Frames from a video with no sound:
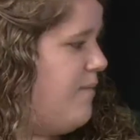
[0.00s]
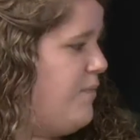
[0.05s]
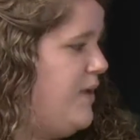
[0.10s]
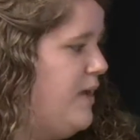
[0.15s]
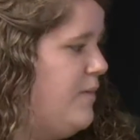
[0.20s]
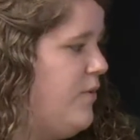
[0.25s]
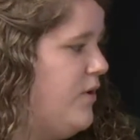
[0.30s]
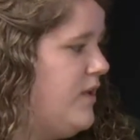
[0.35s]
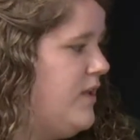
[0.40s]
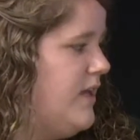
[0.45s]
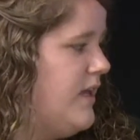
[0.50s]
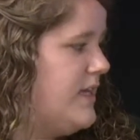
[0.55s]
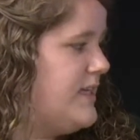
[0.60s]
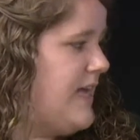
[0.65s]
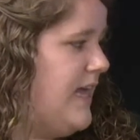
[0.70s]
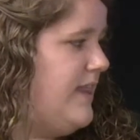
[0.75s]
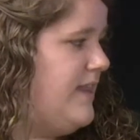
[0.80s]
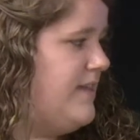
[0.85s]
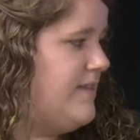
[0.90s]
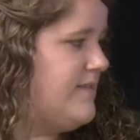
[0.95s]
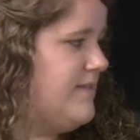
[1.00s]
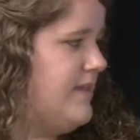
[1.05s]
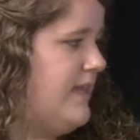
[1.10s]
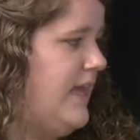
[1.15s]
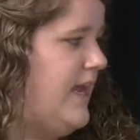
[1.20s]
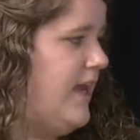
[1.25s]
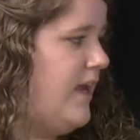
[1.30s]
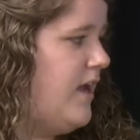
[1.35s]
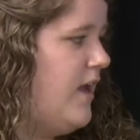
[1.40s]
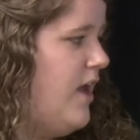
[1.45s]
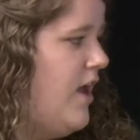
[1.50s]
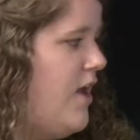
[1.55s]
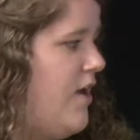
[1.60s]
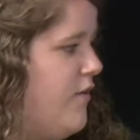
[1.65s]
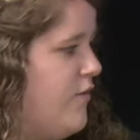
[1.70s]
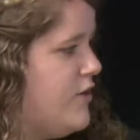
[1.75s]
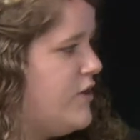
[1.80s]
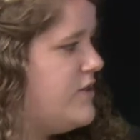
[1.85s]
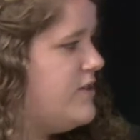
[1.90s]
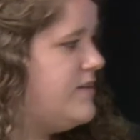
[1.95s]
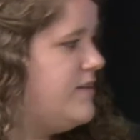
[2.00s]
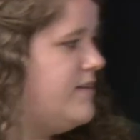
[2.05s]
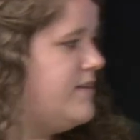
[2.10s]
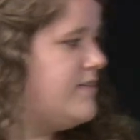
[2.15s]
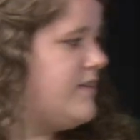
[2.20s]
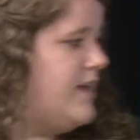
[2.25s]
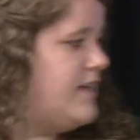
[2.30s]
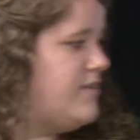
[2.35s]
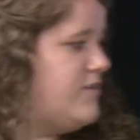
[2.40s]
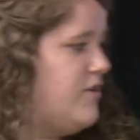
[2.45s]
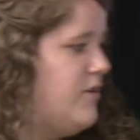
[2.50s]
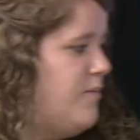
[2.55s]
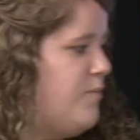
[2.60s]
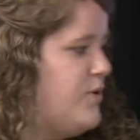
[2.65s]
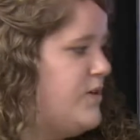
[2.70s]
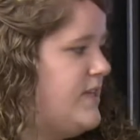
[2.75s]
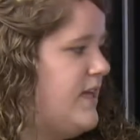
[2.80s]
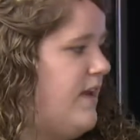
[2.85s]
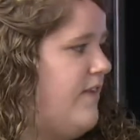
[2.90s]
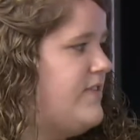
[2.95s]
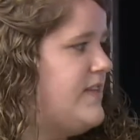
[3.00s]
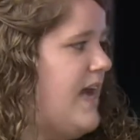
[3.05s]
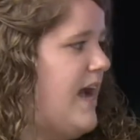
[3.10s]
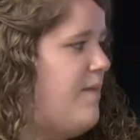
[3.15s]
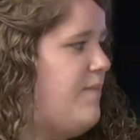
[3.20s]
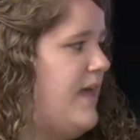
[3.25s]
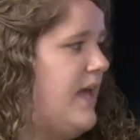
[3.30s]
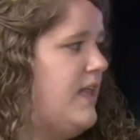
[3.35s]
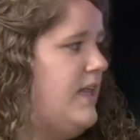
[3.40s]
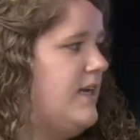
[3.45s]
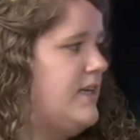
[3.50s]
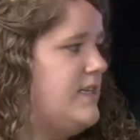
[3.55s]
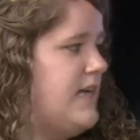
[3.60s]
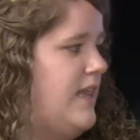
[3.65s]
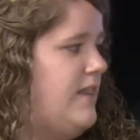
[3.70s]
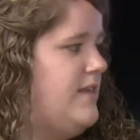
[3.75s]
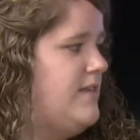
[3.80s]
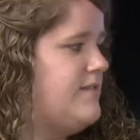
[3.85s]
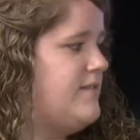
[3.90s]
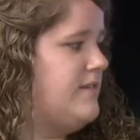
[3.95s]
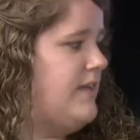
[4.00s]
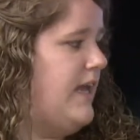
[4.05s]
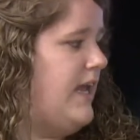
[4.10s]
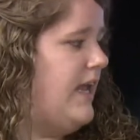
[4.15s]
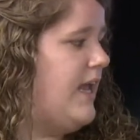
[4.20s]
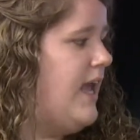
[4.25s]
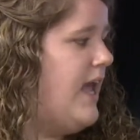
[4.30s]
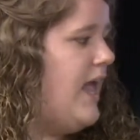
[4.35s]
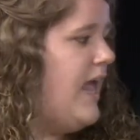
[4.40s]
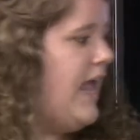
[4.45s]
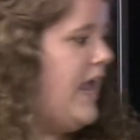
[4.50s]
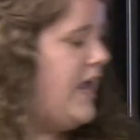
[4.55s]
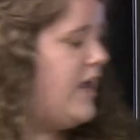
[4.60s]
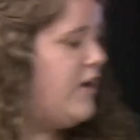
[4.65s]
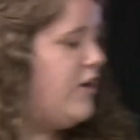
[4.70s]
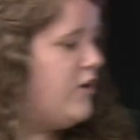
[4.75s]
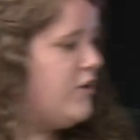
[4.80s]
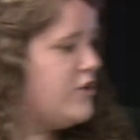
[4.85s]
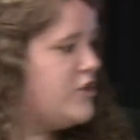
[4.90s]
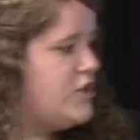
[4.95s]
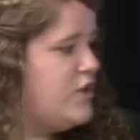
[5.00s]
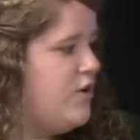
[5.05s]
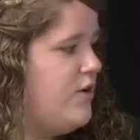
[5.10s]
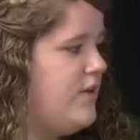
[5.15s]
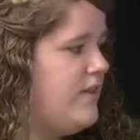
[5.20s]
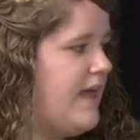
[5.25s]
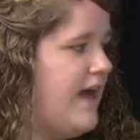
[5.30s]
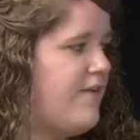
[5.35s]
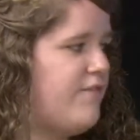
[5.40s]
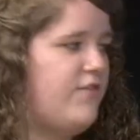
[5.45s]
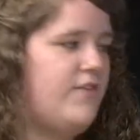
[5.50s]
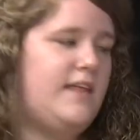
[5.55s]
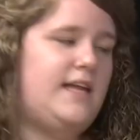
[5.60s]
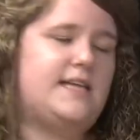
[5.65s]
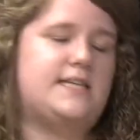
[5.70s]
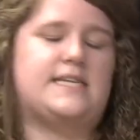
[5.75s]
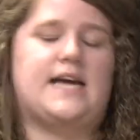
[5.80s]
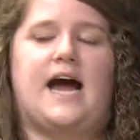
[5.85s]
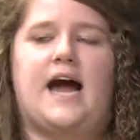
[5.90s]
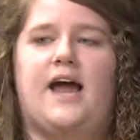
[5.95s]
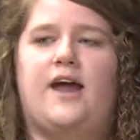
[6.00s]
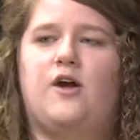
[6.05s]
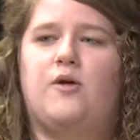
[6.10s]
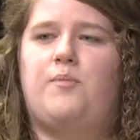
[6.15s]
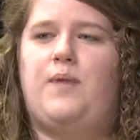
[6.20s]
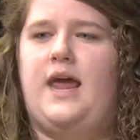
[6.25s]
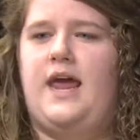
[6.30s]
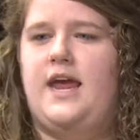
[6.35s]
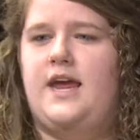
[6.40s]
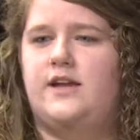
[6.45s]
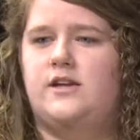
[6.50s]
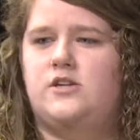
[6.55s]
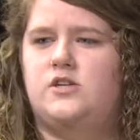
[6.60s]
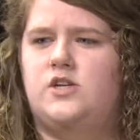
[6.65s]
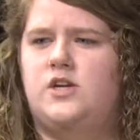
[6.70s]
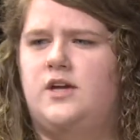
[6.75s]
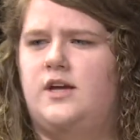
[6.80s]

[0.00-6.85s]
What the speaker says: people clicked on this link versus a certain percent of time they clicked on this link. And it'll show you that for the entire page.